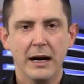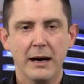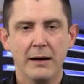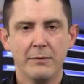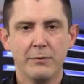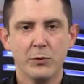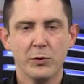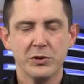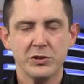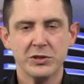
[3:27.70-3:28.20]

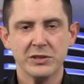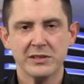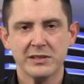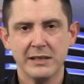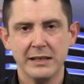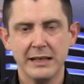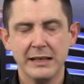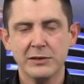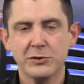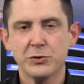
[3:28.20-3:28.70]
for
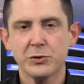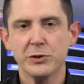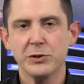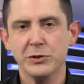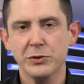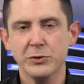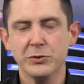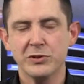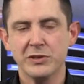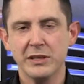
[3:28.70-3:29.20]
just
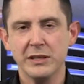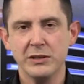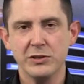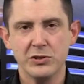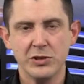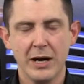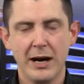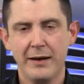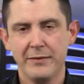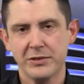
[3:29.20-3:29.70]
introducing
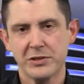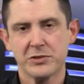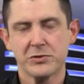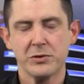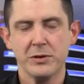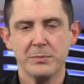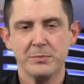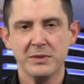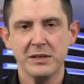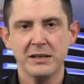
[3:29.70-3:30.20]

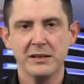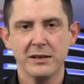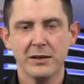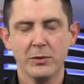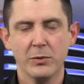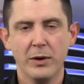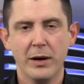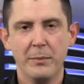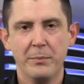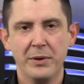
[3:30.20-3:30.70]
JavaScript into
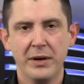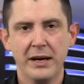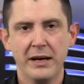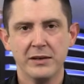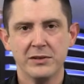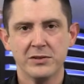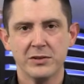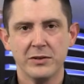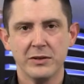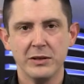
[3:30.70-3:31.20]
the web
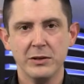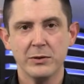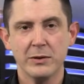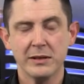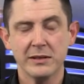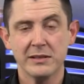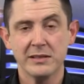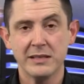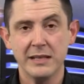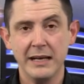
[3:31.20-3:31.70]
page so that you
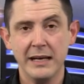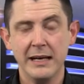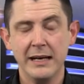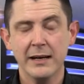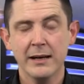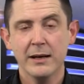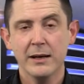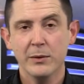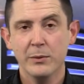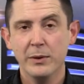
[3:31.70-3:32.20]
can
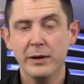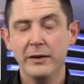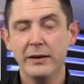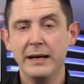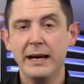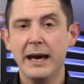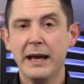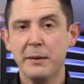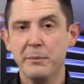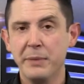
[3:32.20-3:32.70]
see
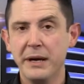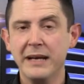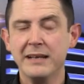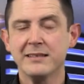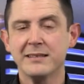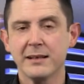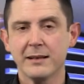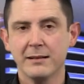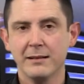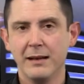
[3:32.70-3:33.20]
really at a
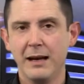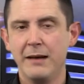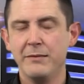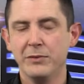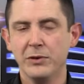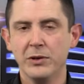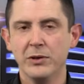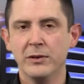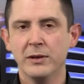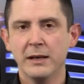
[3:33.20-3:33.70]
basic
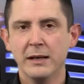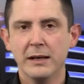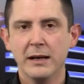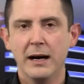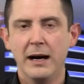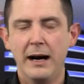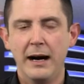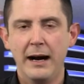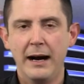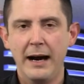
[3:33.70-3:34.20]
level
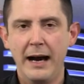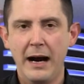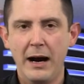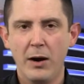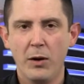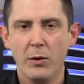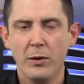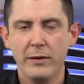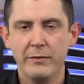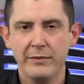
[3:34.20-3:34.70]

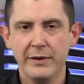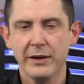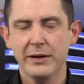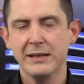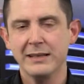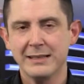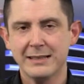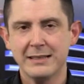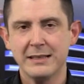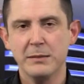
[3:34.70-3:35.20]
how
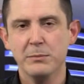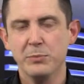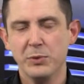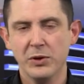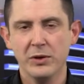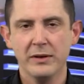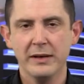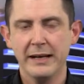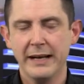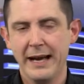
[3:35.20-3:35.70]
very
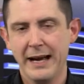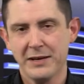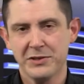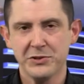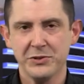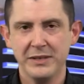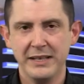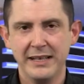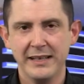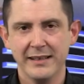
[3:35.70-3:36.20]
simple it
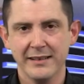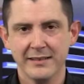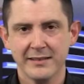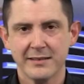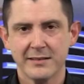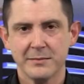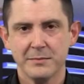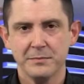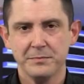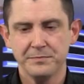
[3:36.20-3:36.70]
actually is.